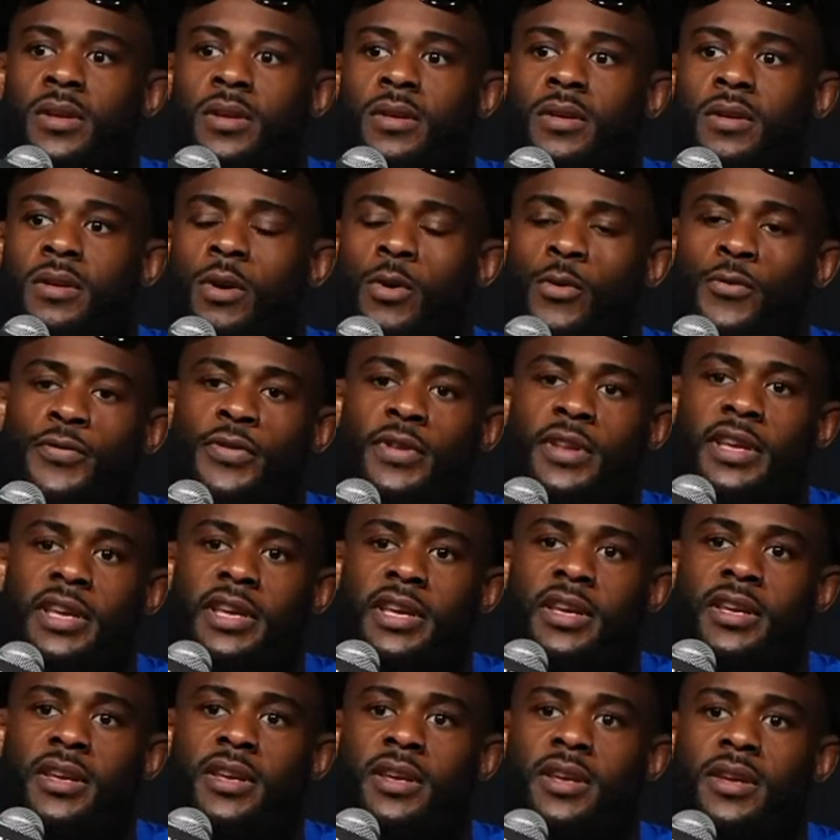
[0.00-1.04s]

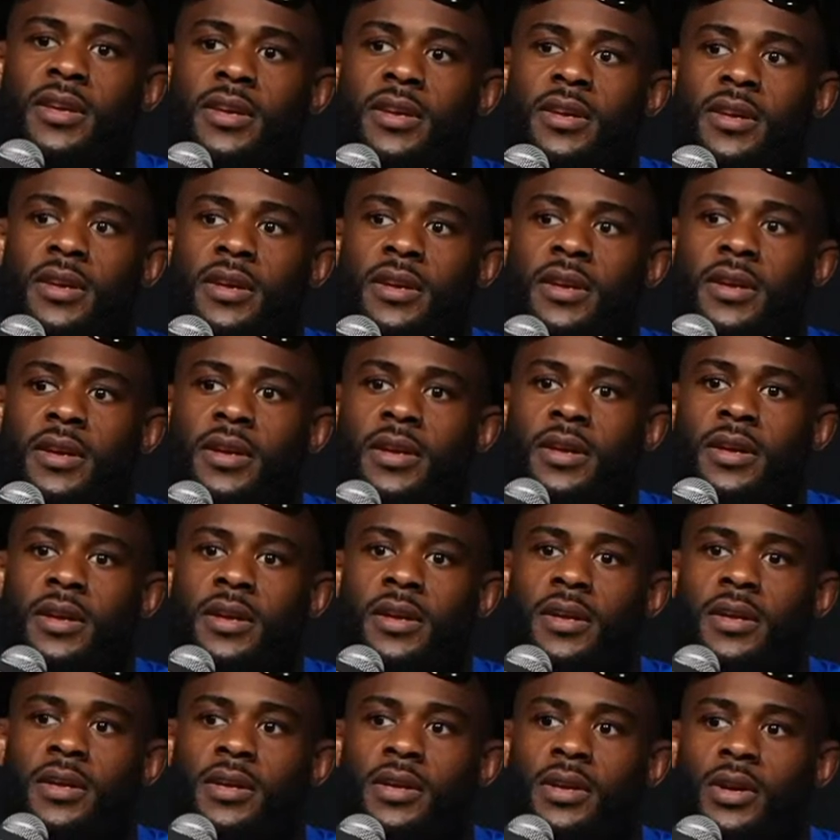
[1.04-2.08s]
hopefully
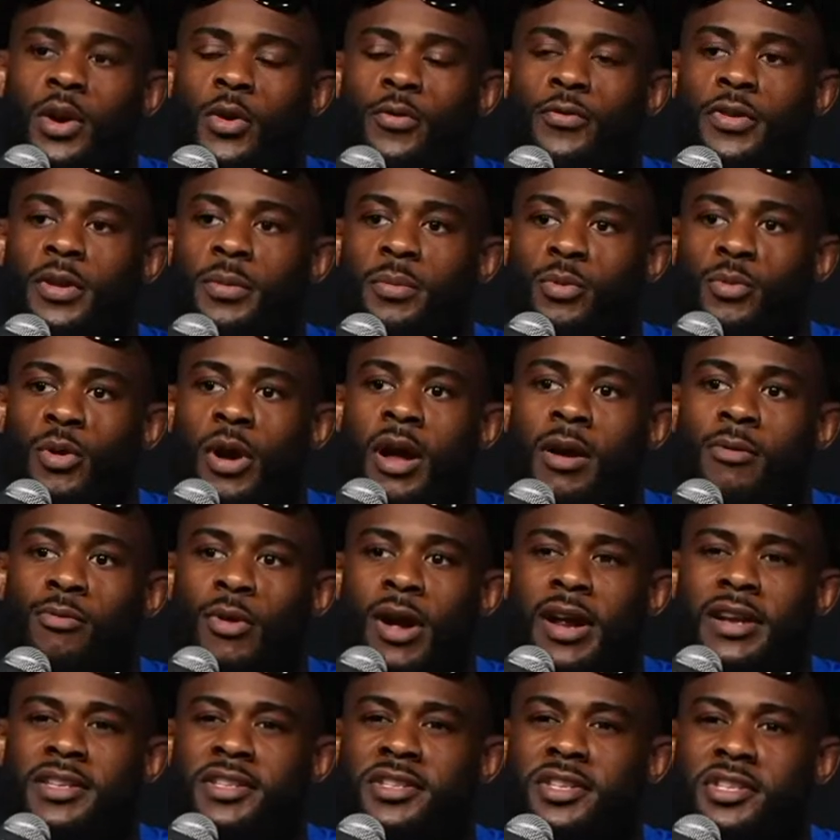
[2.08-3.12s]
Marab
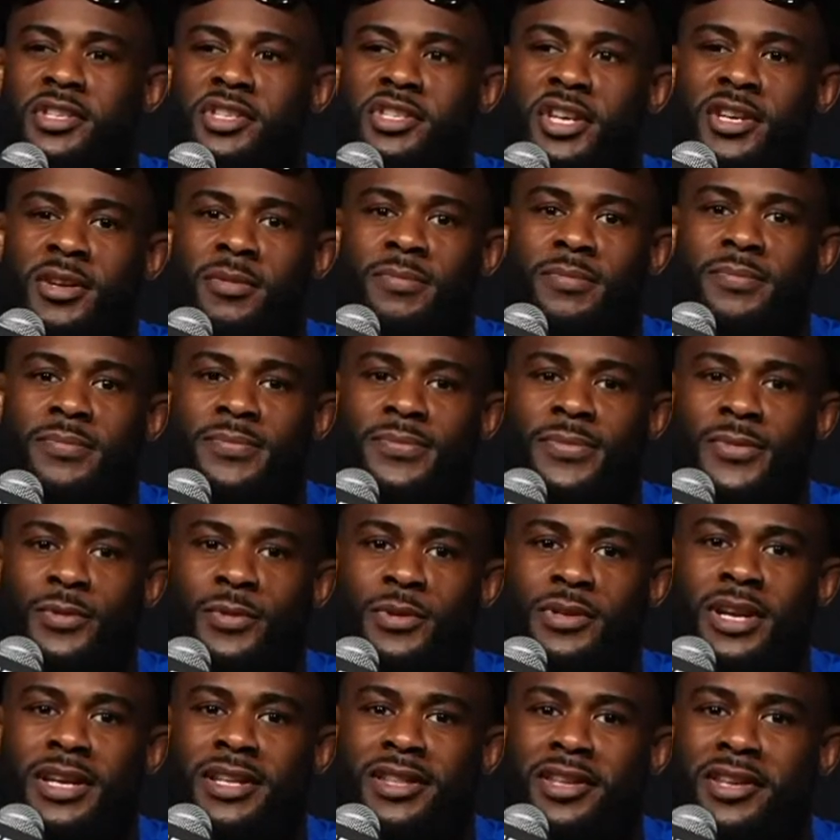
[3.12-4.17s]
rights the ship,
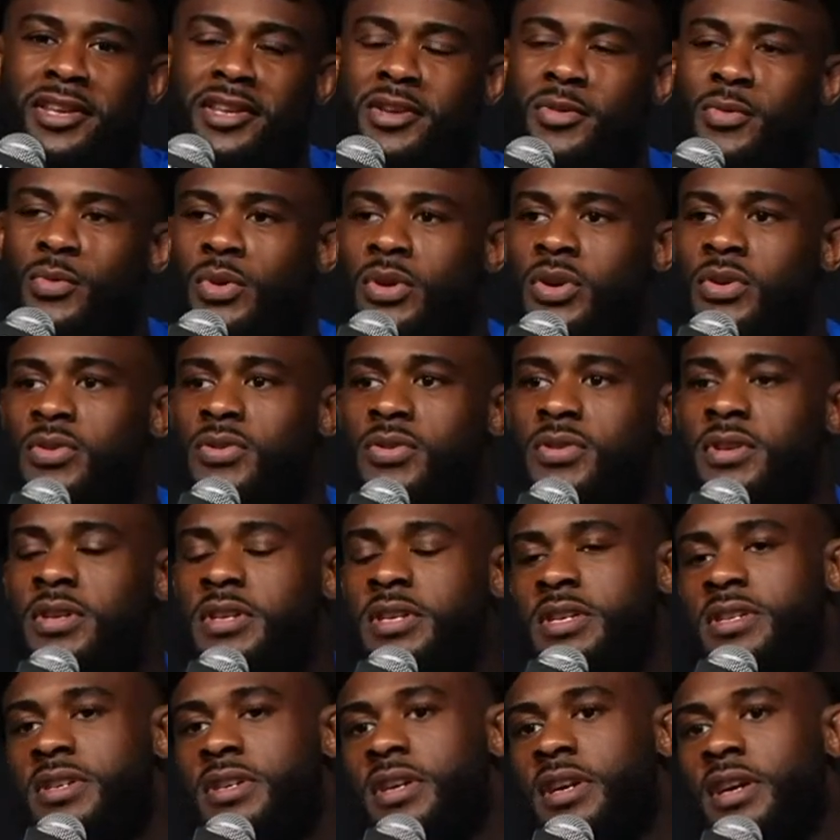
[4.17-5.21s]
which I think he will,
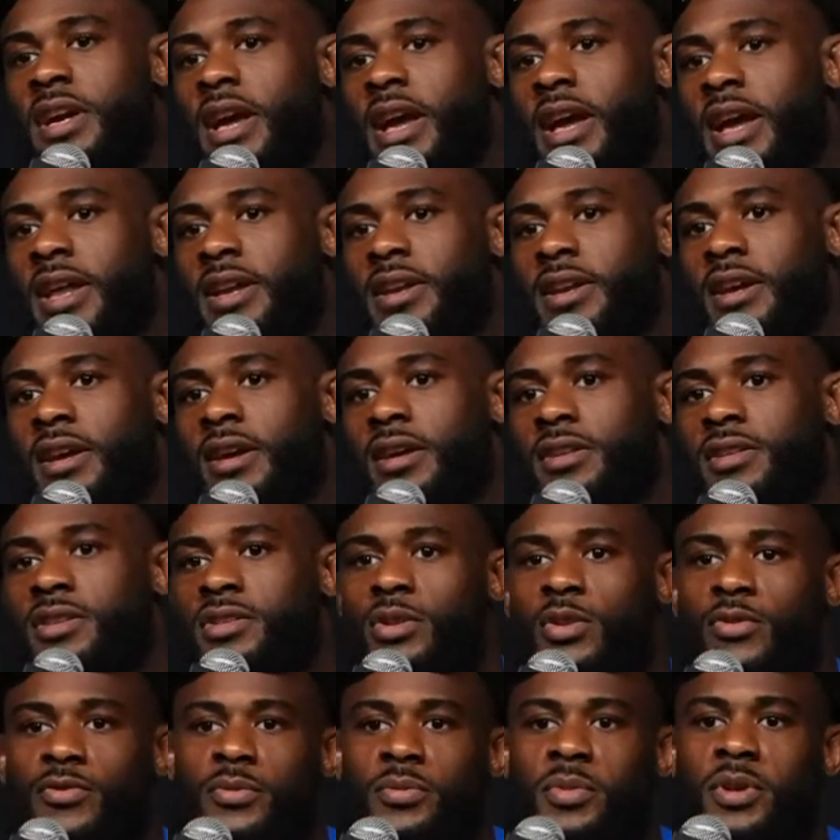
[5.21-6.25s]
and just
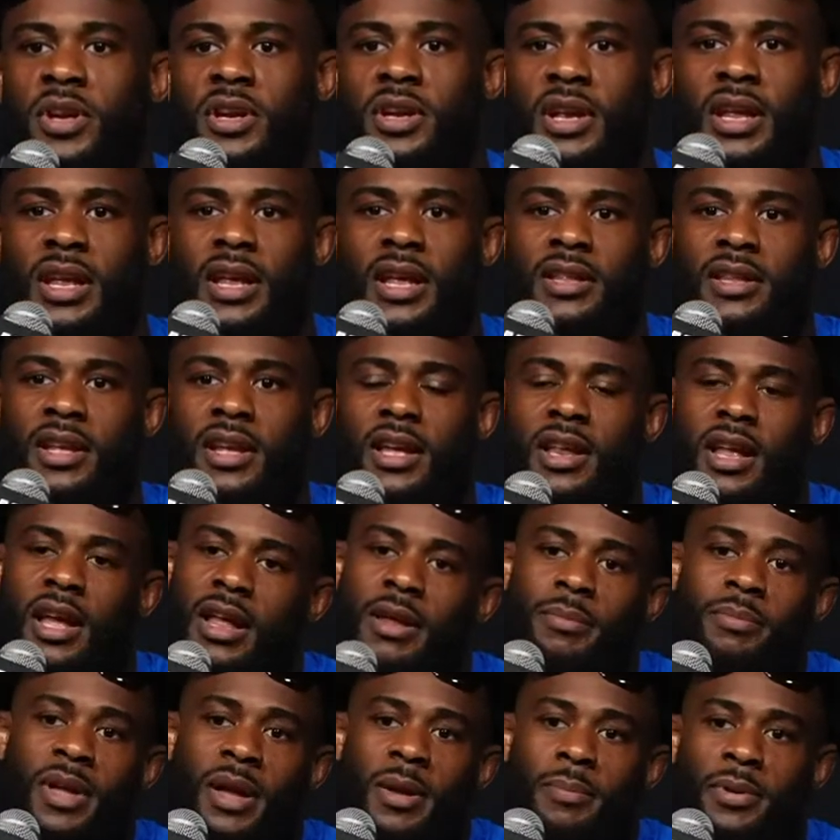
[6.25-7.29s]
go from there.
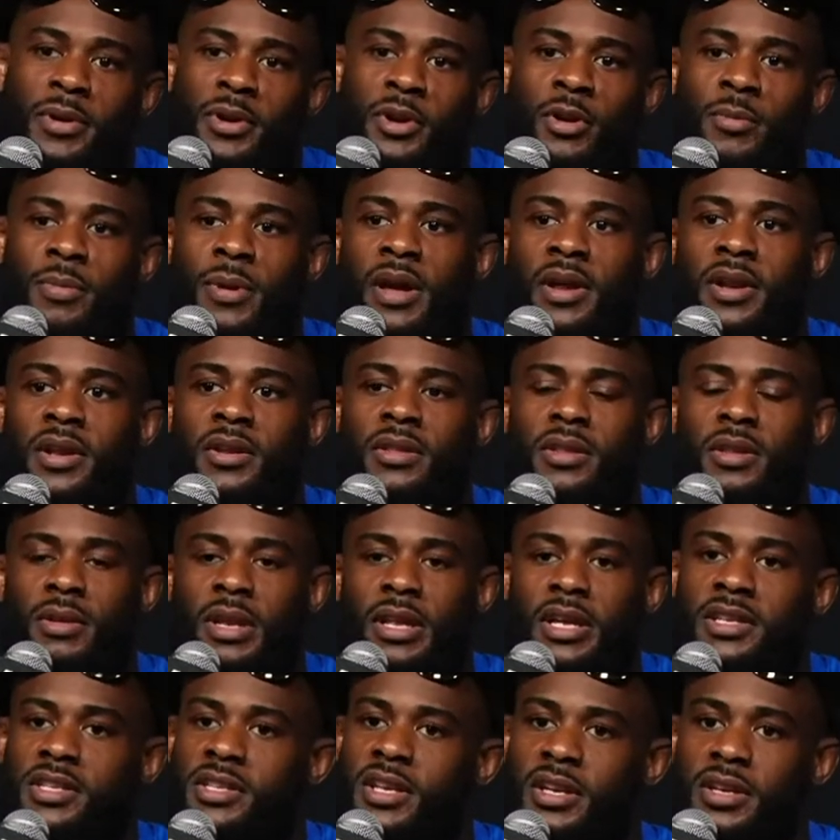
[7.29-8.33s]
I'm not bitter about it. Like
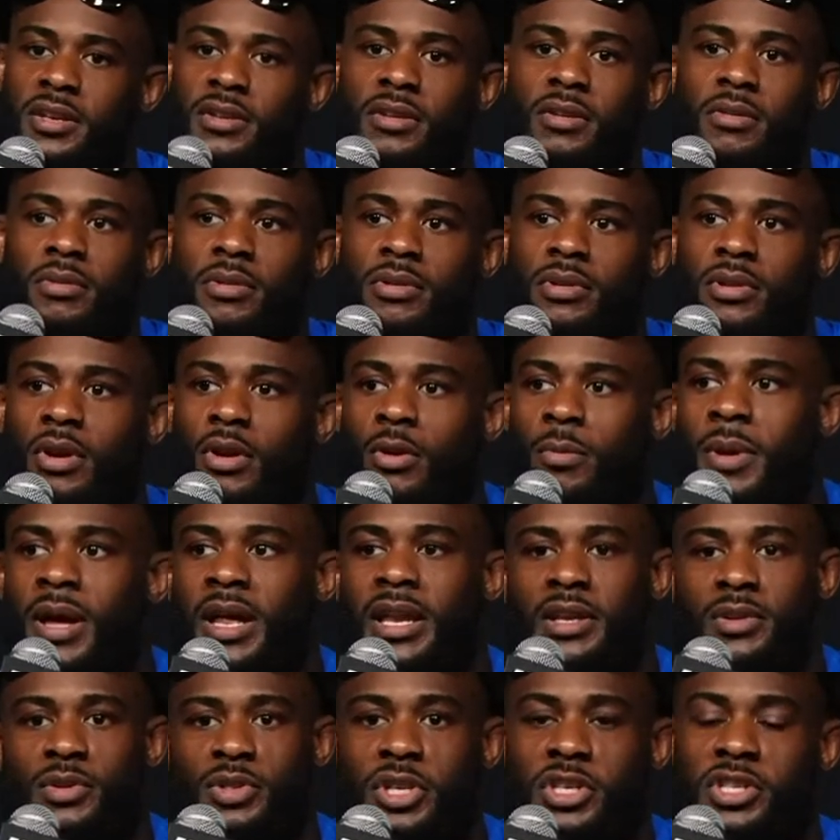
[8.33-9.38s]
I said,
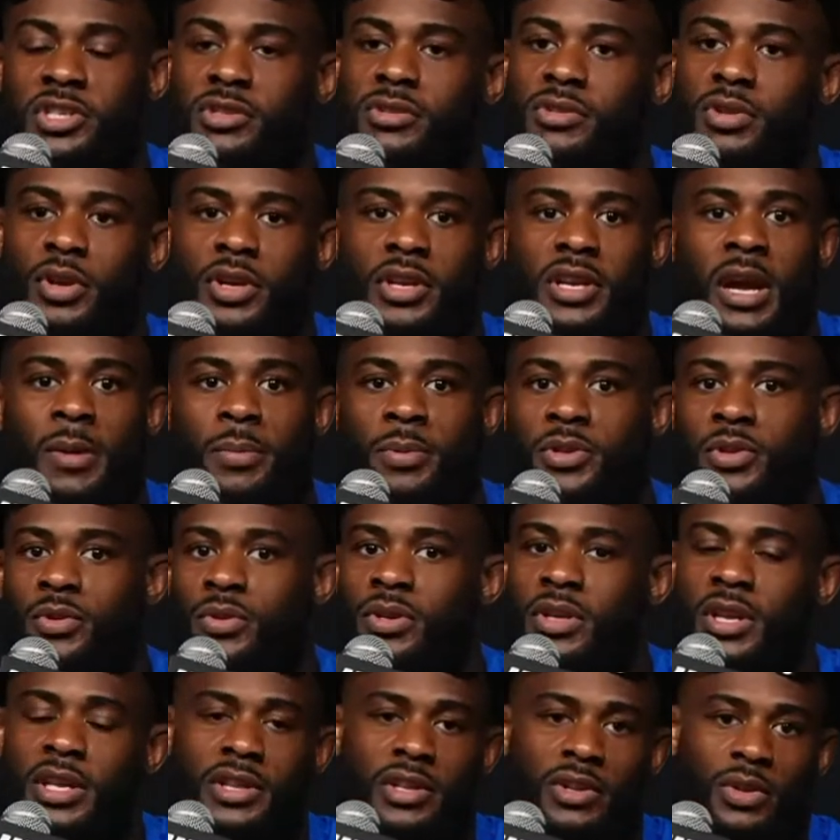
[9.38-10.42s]
O'Malley just took an opportunity
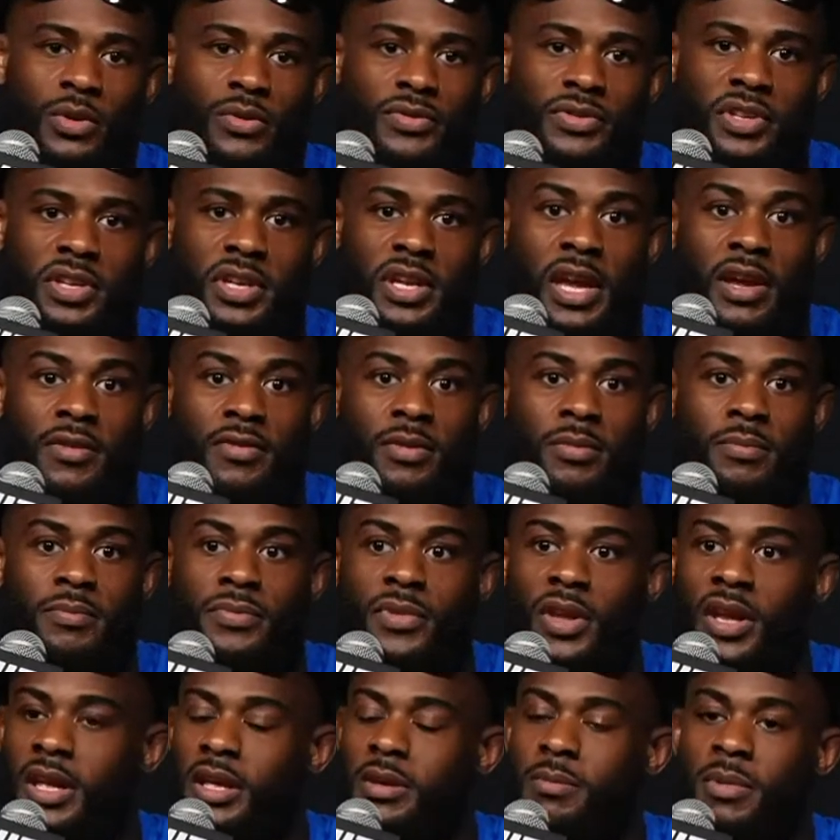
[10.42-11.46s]
that the UFC gave him,
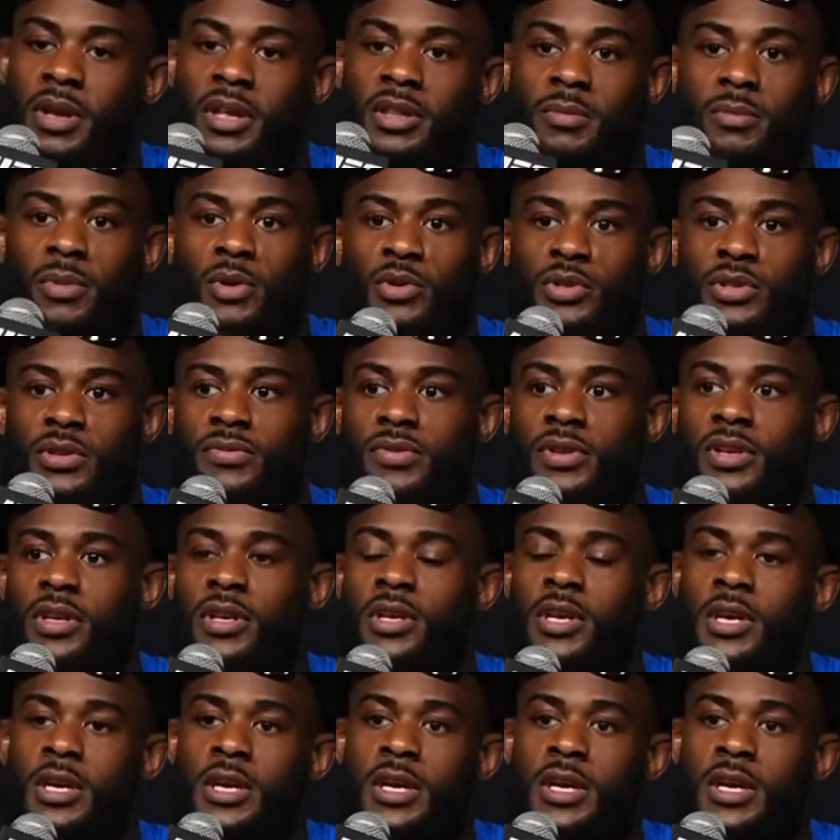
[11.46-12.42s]
and he made the most of it.